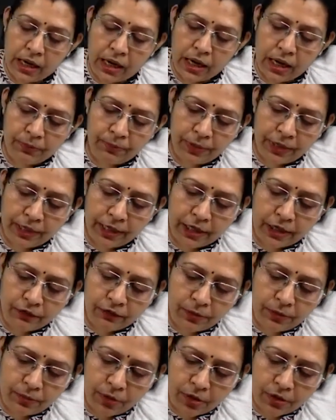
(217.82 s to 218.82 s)
Upper end of
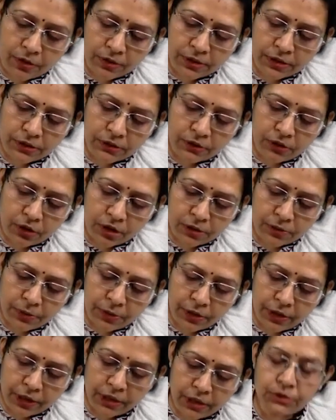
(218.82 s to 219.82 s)
the box is
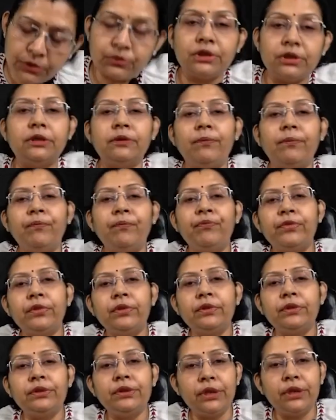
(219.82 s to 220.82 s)
corresponding to the
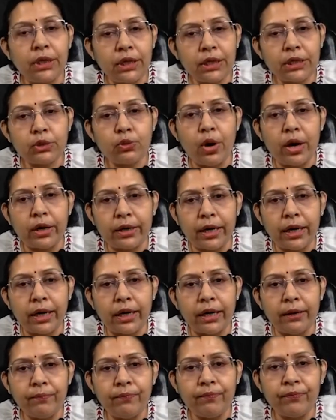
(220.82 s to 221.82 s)
third
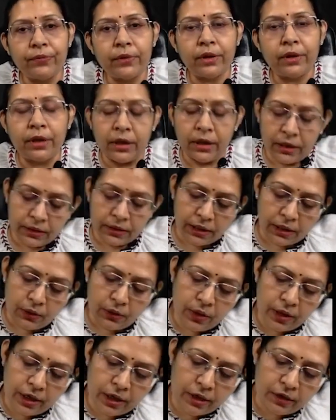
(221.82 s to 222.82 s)
quartile. The
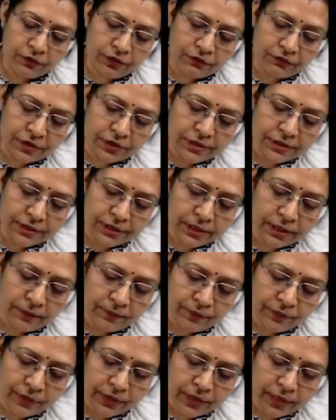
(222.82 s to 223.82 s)
lower end of the whisker,
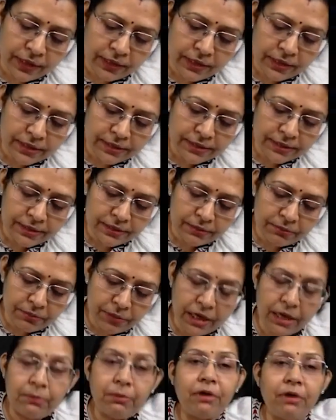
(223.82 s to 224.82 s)
it is the
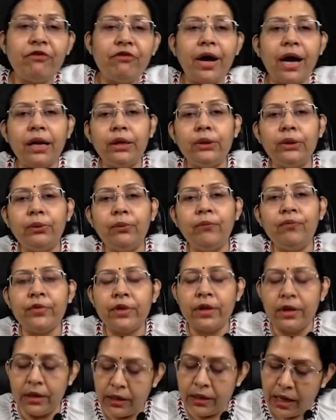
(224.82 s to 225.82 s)
minimum value.
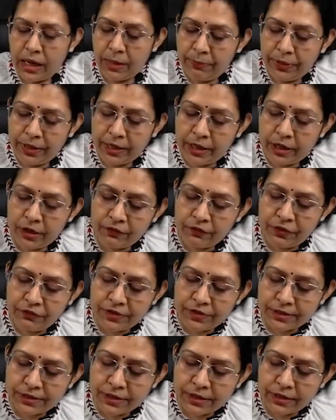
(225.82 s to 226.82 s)
Upper end of the
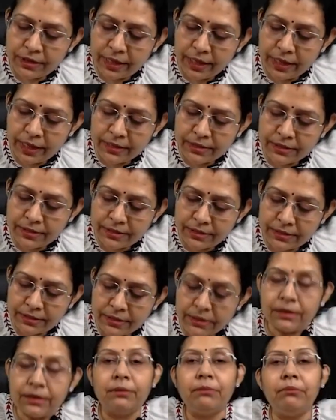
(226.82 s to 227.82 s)
whisker is
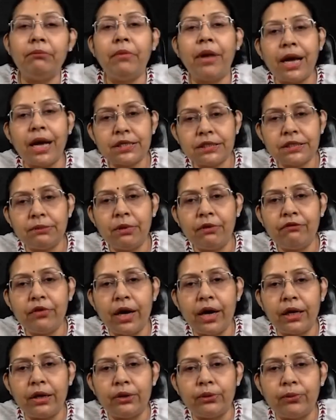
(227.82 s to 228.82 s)
maximum
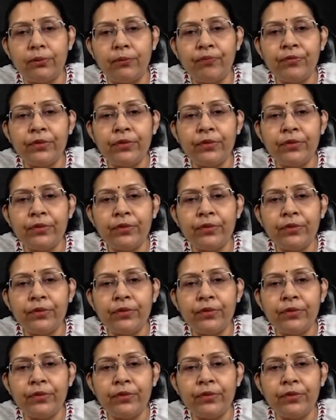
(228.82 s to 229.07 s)
value.